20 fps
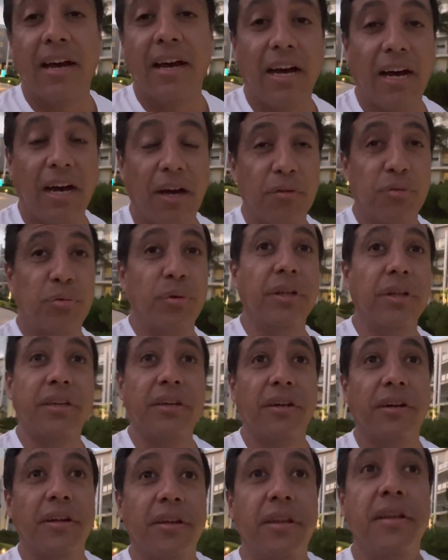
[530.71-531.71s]
It's really
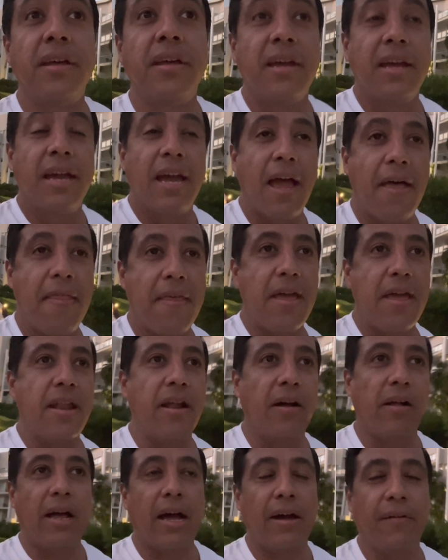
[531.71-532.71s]
good, and then
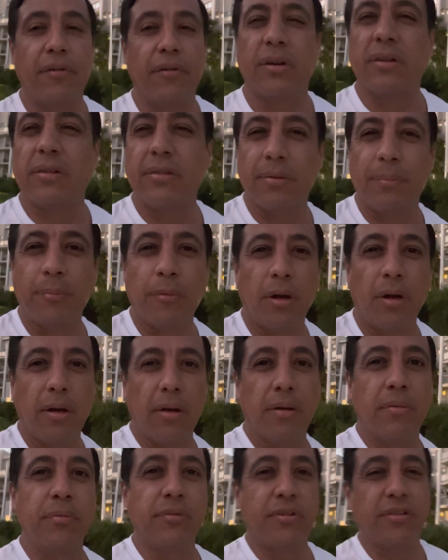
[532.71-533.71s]
I'll have
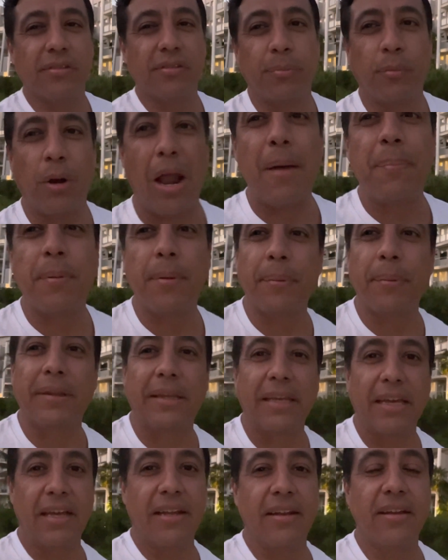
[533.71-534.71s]
some just some wrap up at
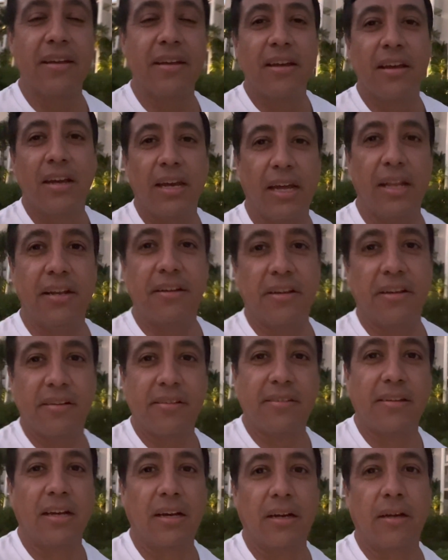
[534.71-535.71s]
the end, and
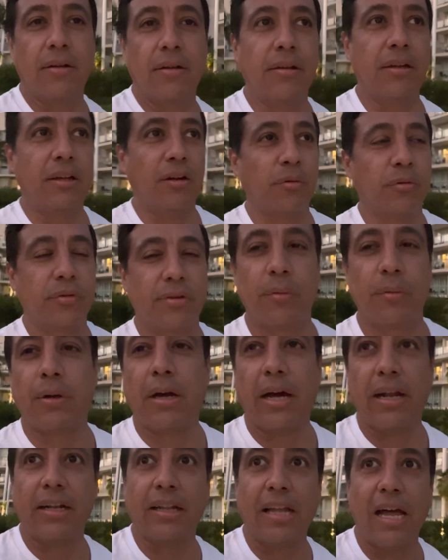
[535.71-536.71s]
just you know, see what
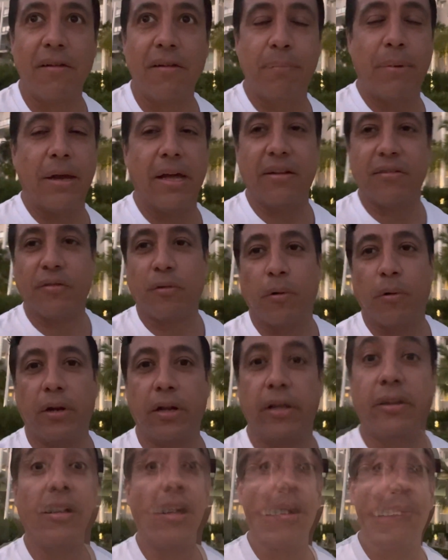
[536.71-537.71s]
kind of live band is going on
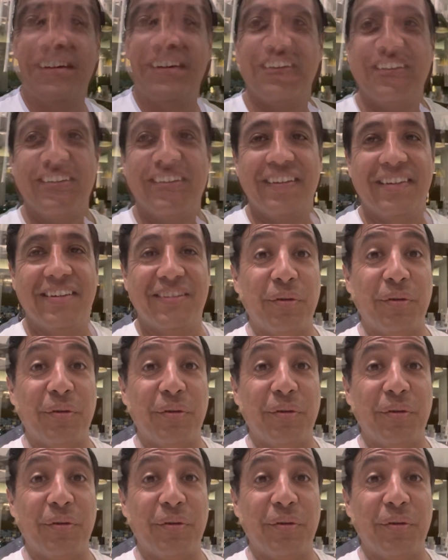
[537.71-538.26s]
in the lobby tonight.